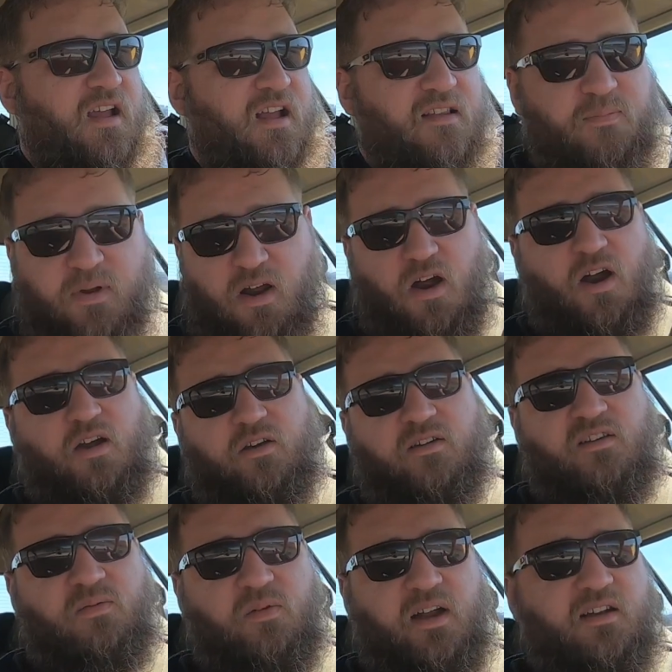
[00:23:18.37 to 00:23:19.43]
it's been hard to
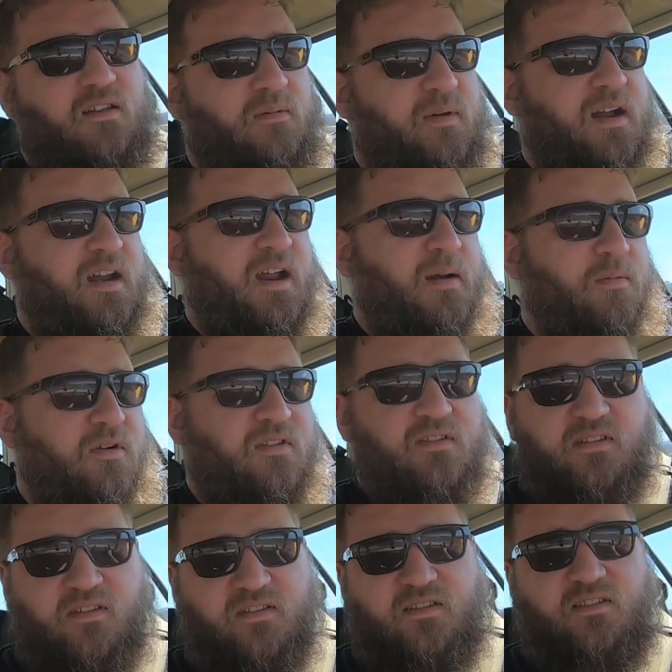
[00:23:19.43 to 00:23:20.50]
explain to my neighbors
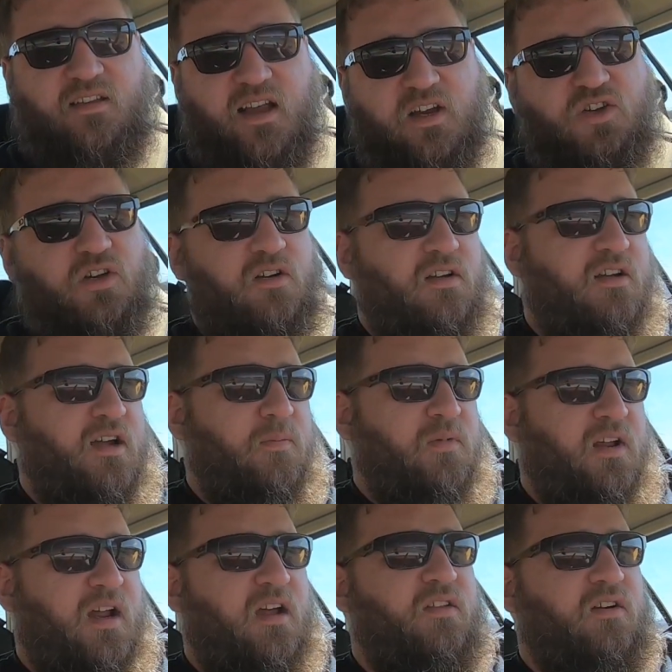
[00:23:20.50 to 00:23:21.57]
that this is actually going to come
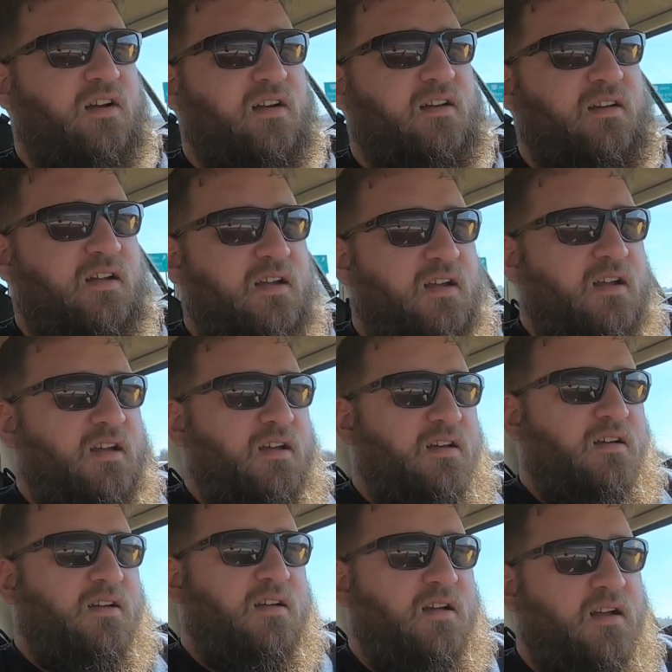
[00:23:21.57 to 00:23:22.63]
together,
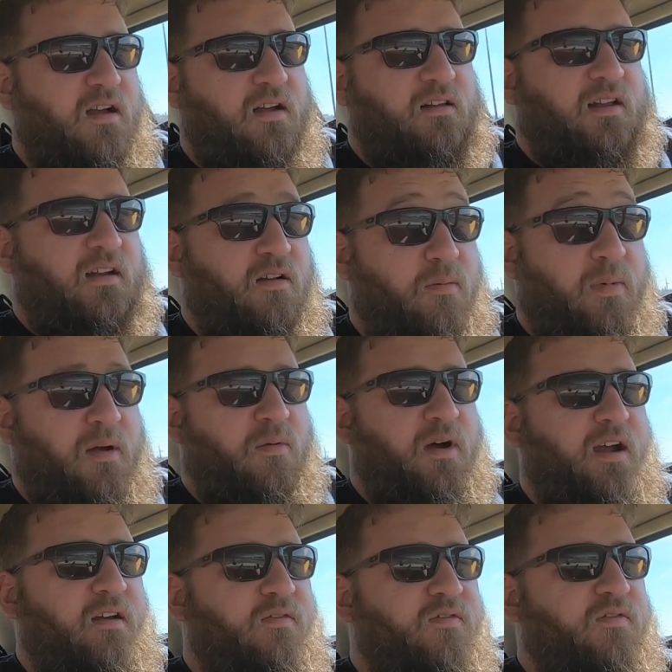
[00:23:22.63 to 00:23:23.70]
and let alone my
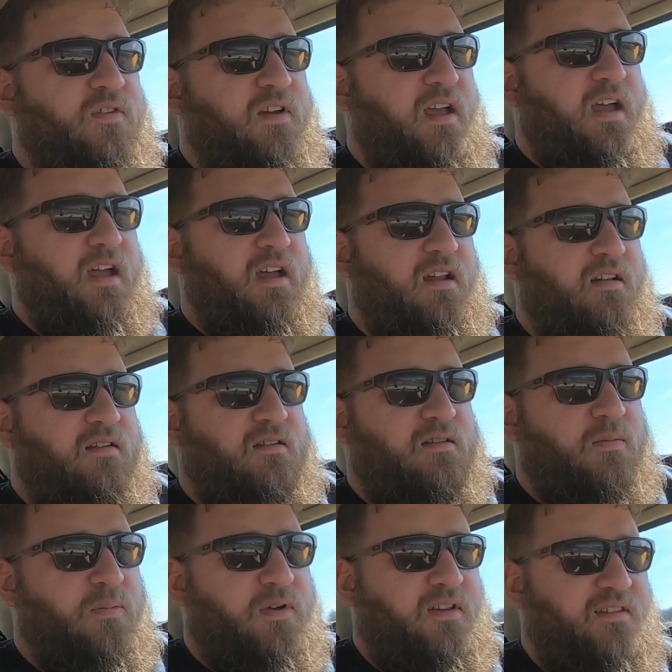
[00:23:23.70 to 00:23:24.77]
wife. And
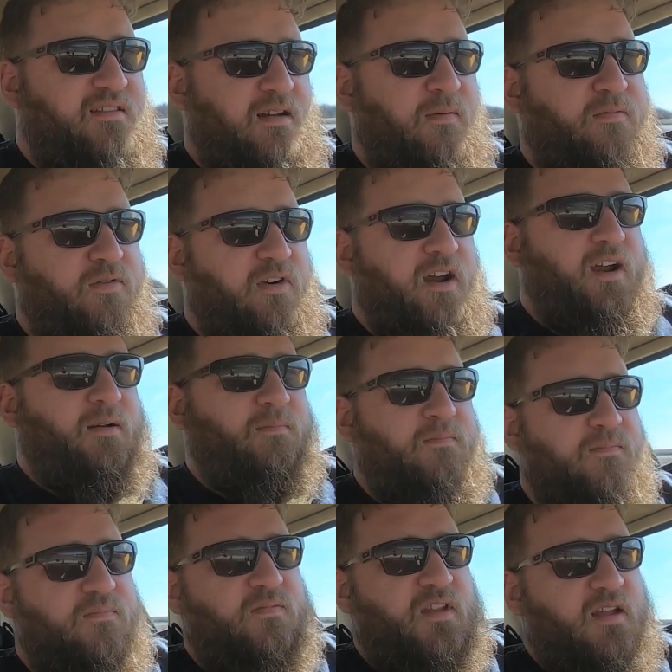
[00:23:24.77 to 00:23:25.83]
to put the subframe,
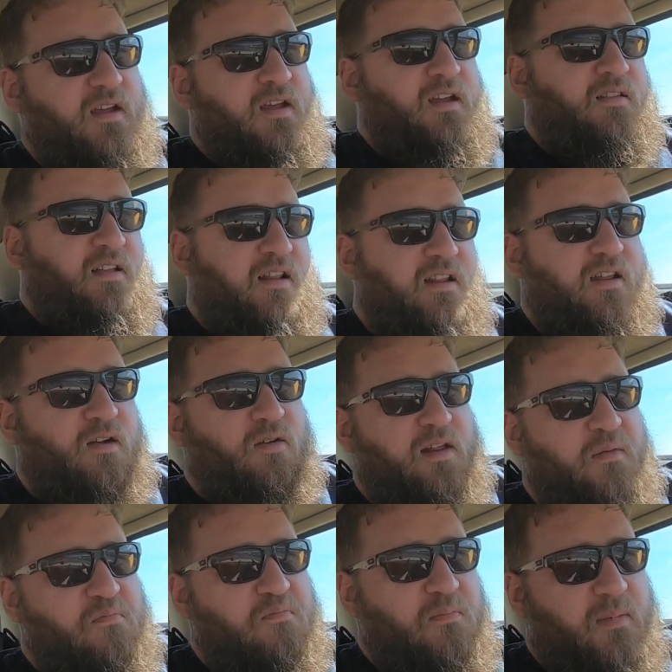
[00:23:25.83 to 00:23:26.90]
then the
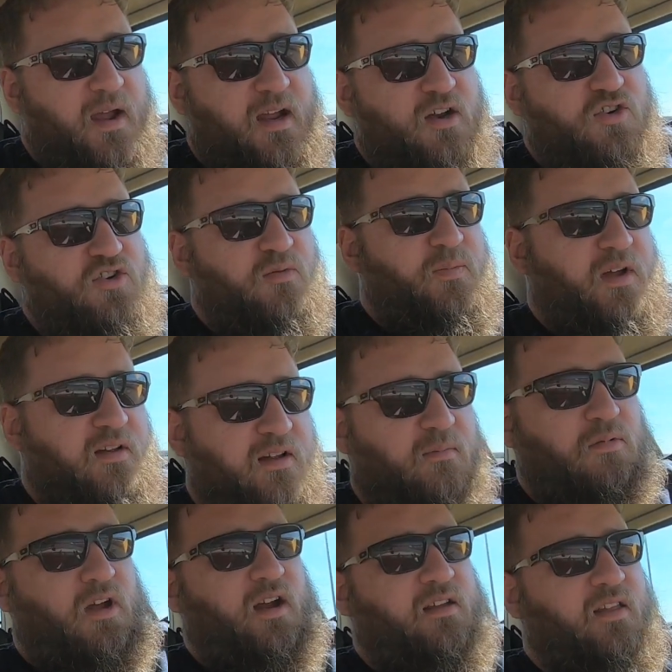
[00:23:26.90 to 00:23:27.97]
only major building
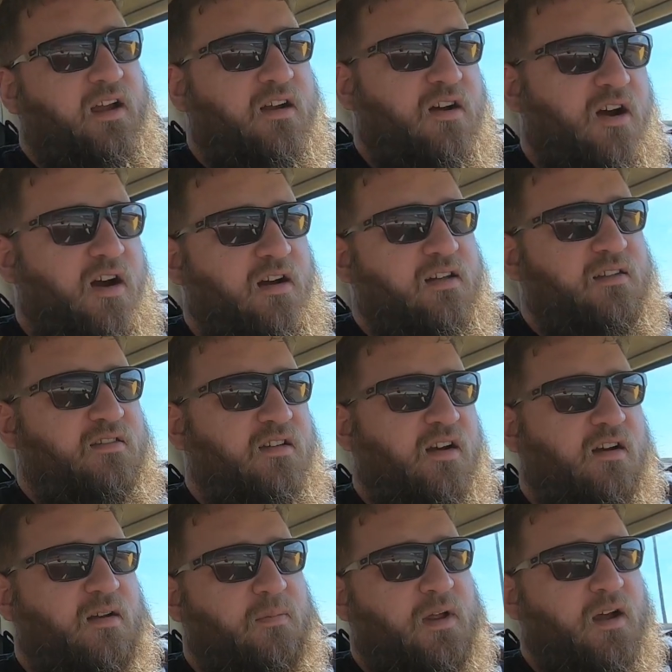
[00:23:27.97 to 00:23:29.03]
block of that car that's
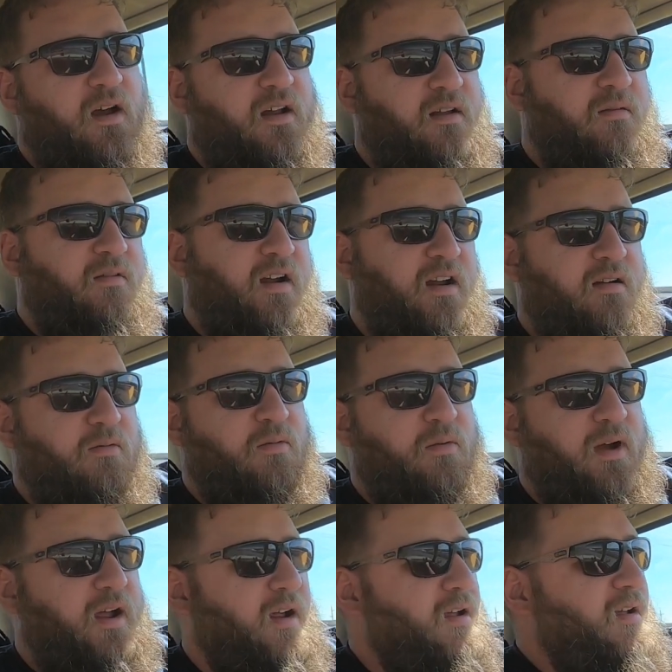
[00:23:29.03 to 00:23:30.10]
not going to be on it right
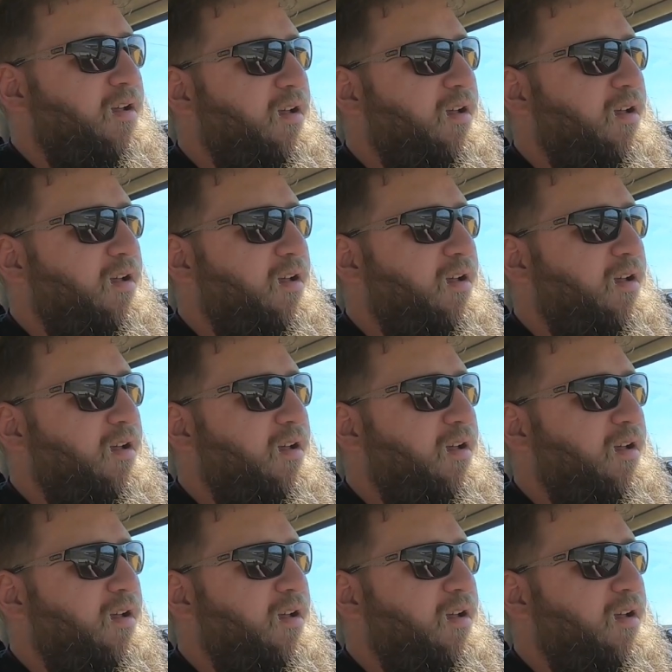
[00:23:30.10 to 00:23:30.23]
away